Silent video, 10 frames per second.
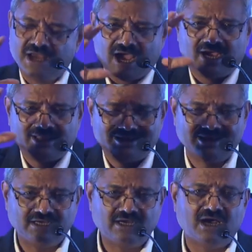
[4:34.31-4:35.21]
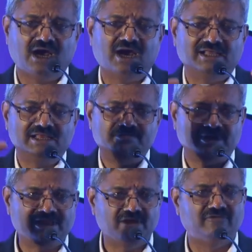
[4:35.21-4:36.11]
the
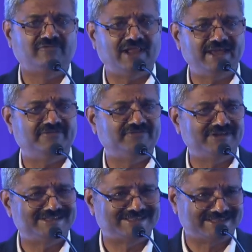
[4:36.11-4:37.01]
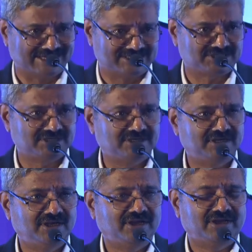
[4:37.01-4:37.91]
hurry-burry of life is such
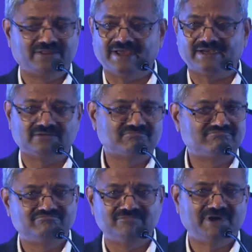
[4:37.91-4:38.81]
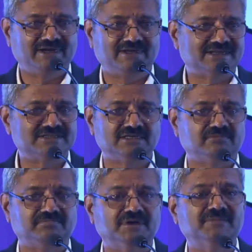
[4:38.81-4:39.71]
that it
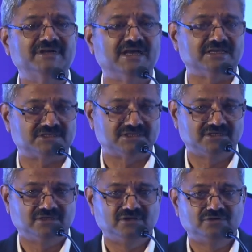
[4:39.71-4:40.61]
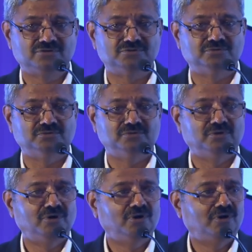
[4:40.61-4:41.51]
doesn't permit us to
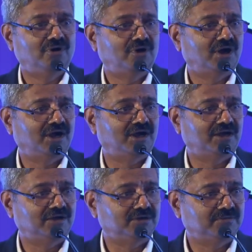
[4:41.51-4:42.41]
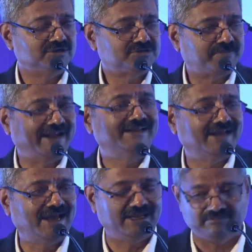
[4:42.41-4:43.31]
spend
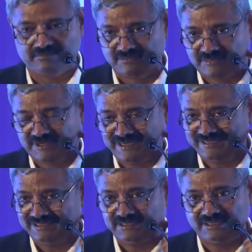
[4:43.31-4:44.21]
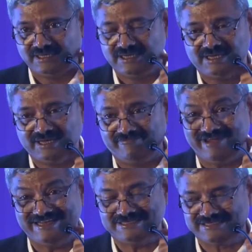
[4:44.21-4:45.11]
time in
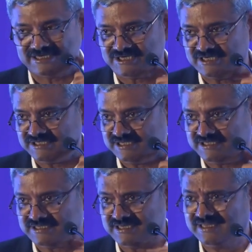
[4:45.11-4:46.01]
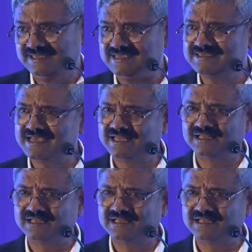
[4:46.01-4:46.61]
events such as this. And these are